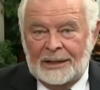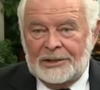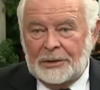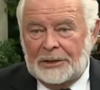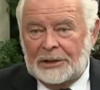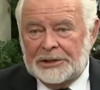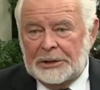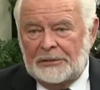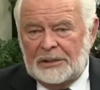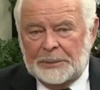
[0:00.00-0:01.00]
And so the
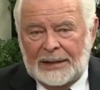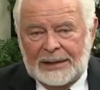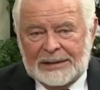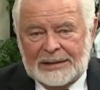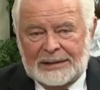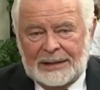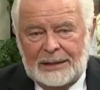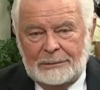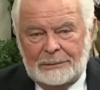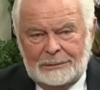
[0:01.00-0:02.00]
conservative banks
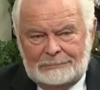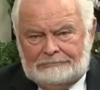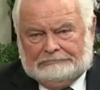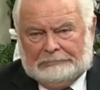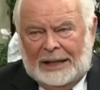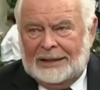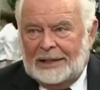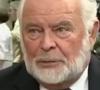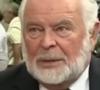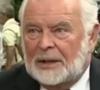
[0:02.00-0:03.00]
say, well, I
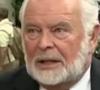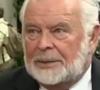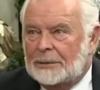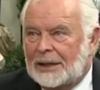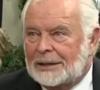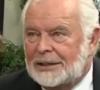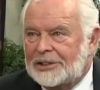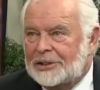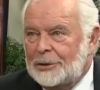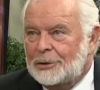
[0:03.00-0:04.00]
guess we better be
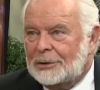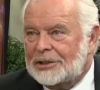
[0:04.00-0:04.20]
reckless too.